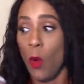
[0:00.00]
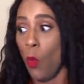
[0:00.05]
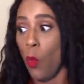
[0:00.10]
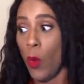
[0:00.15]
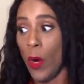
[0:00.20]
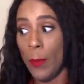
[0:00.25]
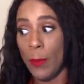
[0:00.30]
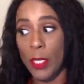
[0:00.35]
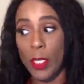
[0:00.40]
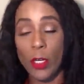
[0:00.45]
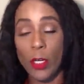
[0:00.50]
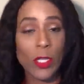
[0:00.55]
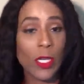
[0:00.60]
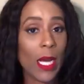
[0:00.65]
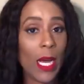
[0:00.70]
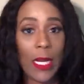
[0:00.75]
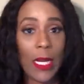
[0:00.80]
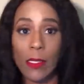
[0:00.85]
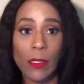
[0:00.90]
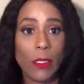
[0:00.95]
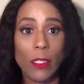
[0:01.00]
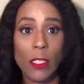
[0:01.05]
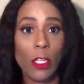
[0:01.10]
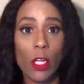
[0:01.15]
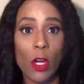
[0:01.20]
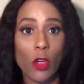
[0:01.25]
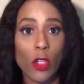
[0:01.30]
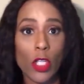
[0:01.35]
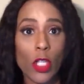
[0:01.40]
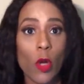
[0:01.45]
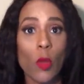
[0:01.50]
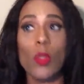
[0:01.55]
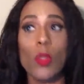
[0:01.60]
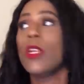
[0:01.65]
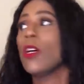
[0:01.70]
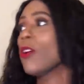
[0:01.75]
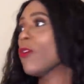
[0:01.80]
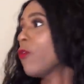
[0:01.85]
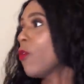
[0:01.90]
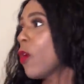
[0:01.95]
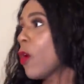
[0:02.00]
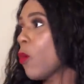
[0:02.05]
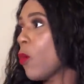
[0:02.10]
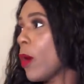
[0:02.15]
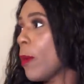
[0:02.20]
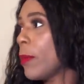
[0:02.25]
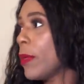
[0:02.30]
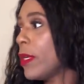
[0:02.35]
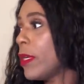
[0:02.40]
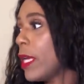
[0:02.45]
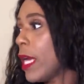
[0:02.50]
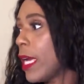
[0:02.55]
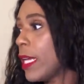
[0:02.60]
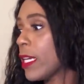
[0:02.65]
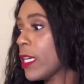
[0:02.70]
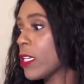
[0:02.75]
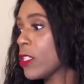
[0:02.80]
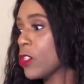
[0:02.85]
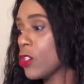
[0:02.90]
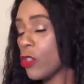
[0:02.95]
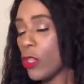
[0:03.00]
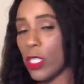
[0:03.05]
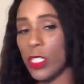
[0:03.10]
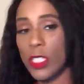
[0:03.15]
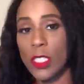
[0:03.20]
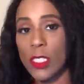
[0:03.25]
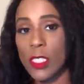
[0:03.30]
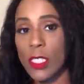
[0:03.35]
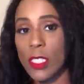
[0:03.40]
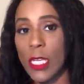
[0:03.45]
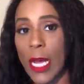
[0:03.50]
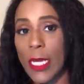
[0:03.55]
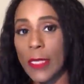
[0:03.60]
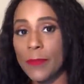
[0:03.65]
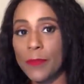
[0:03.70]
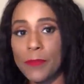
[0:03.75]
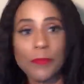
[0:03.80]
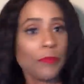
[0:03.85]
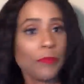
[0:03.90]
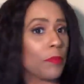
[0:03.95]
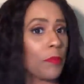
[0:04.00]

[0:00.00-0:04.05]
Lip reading: Women are not, you know, you don't look for a woman at a construction site.